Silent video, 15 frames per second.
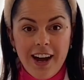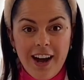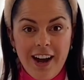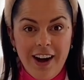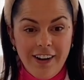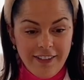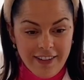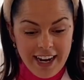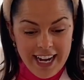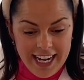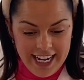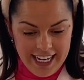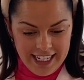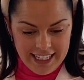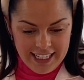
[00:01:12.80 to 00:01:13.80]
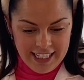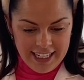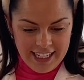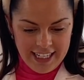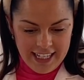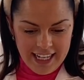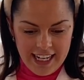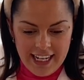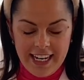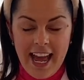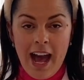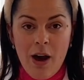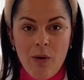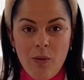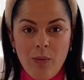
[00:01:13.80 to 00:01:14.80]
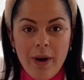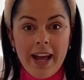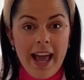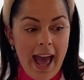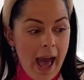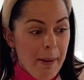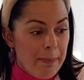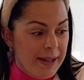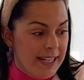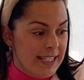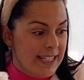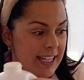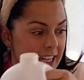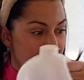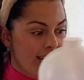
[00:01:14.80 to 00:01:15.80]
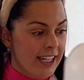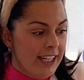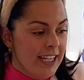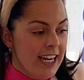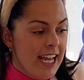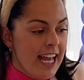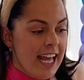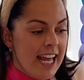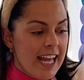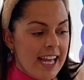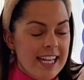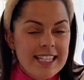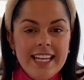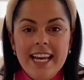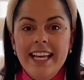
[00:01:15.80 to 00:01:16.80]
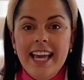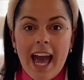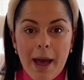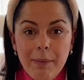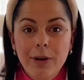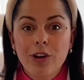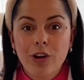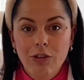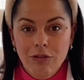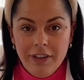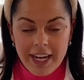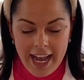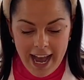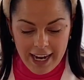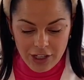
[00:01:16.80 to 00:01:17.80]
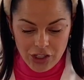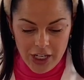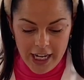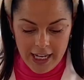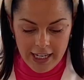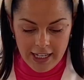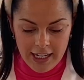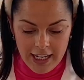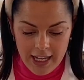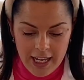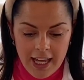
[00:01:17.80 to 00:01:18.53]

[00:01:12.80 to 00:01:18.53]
All right, now what happens here is a chemical reaction.